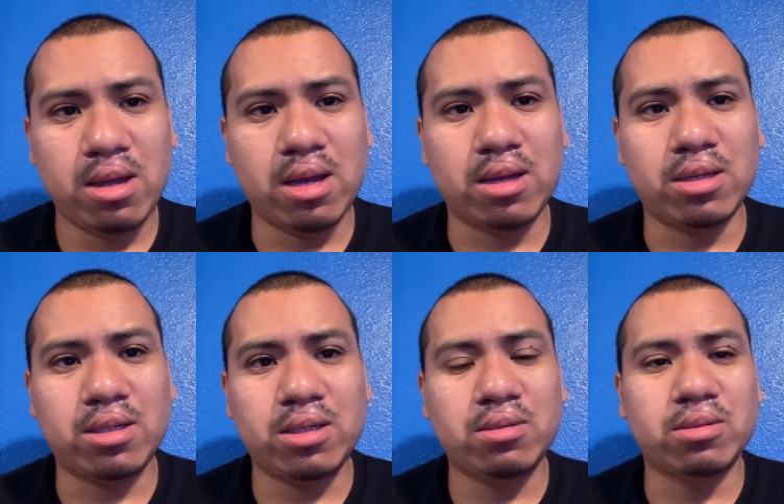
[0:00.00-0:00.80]
and
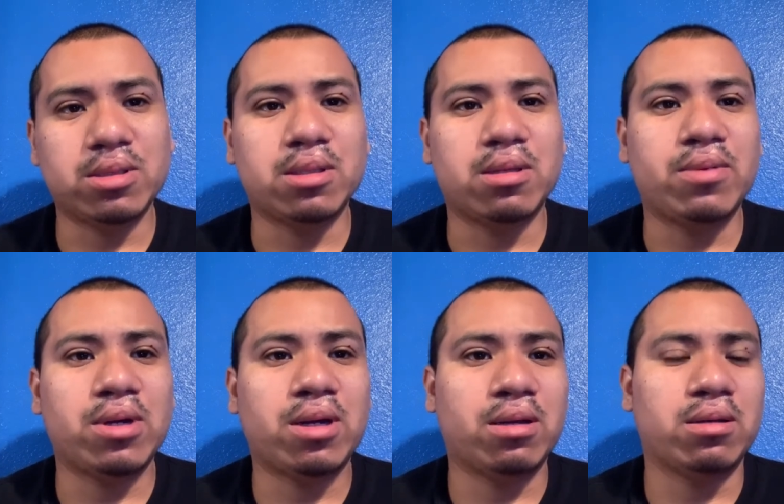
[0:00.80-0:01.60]
continue just living
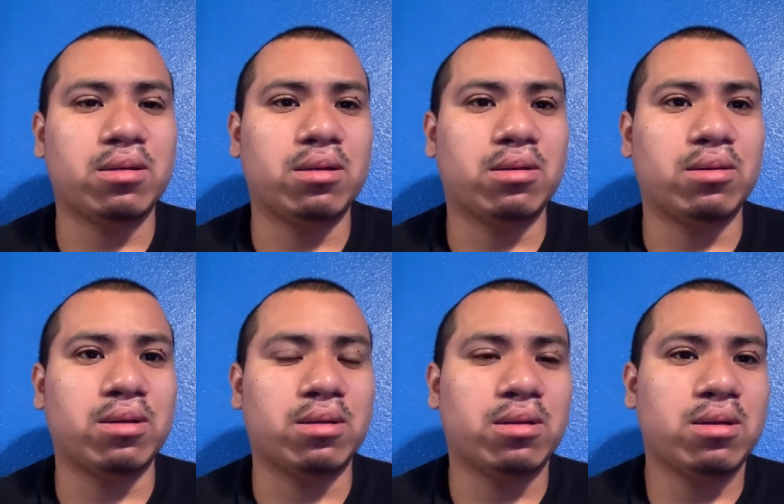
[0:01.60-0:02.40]
on, you know. And